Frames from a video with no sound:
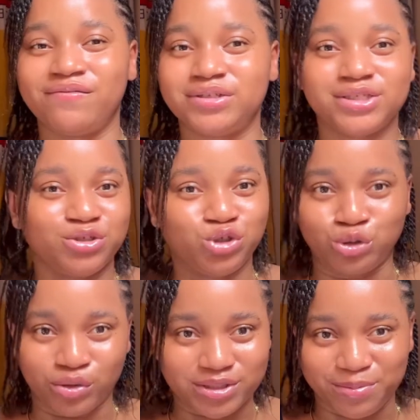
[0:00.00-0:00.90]
everything
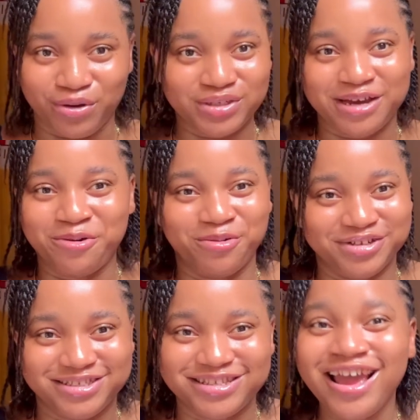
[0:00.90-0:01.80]
short, because I don't
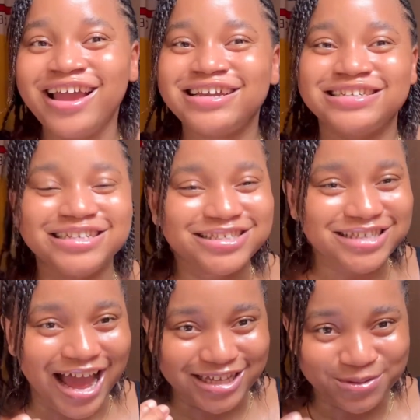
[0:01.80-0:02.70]
want this
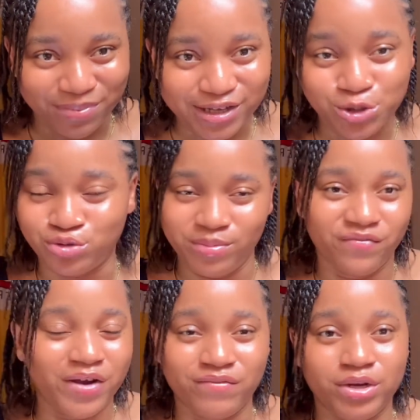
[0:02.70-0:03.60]
aspect to be
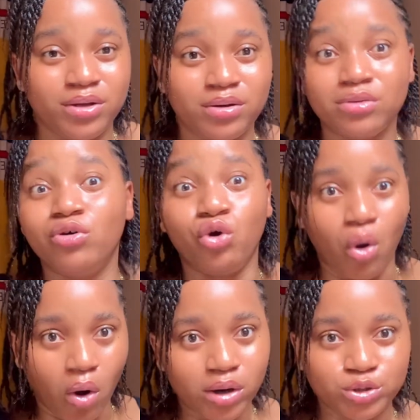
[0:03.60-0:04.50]
very
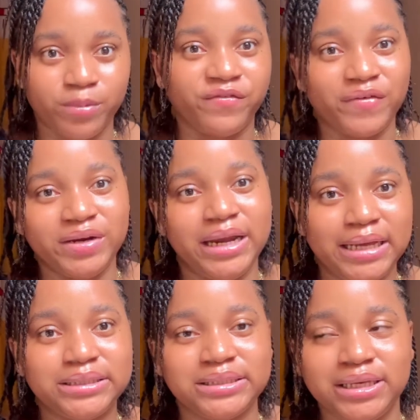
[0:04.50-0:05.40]
long, to be very
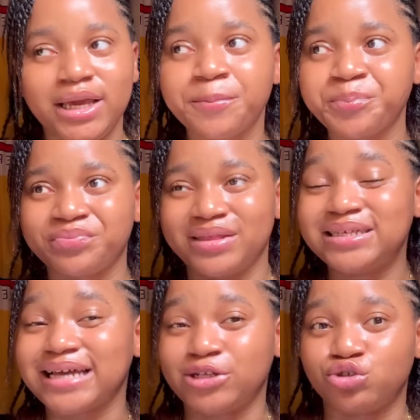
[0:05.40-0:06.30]
lengthy,
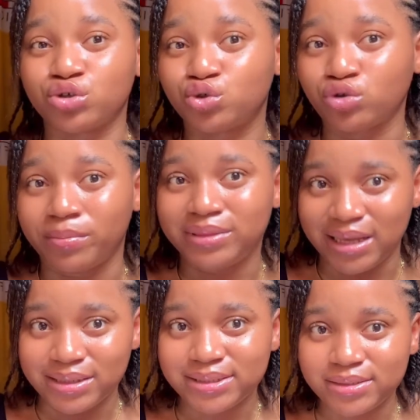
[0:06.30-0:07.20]
these are just some
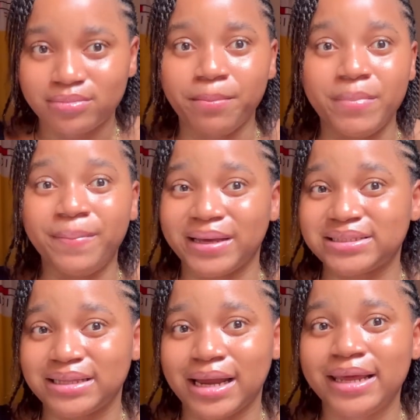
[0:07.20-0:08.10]
things me
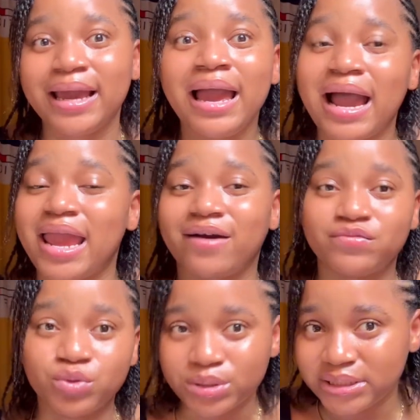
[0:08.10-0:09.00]
personally I
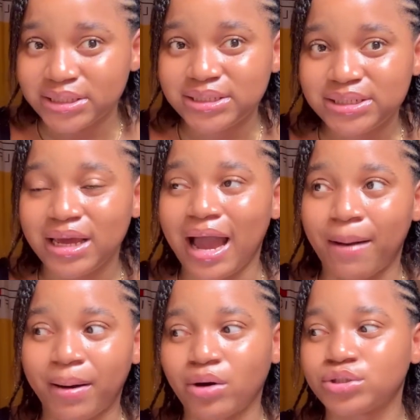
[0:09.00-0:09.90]
have noticed
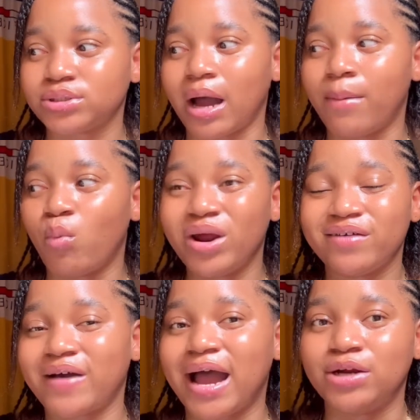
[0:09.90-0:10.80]
about
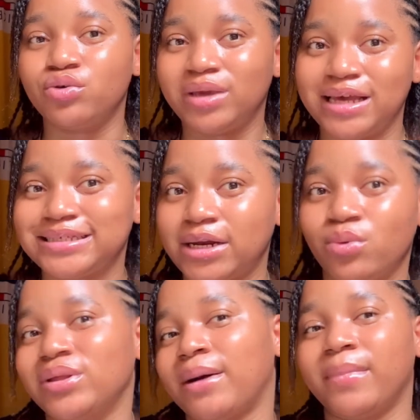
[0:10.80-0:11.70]
whenever I don't get
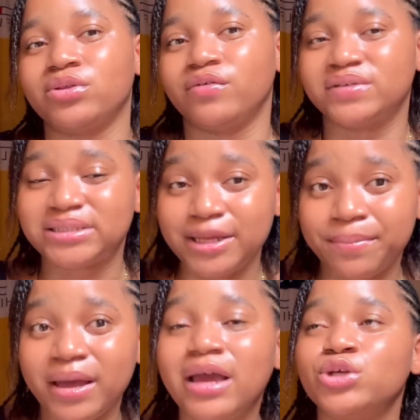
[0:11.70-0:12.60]
adequate amount of
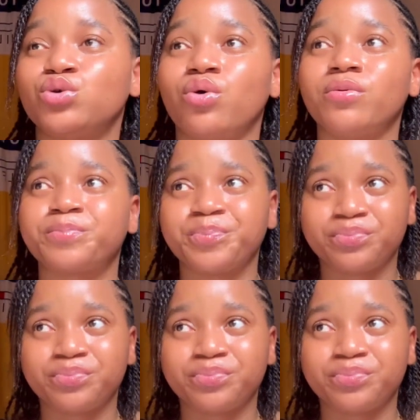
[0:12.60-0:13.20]
sleep. So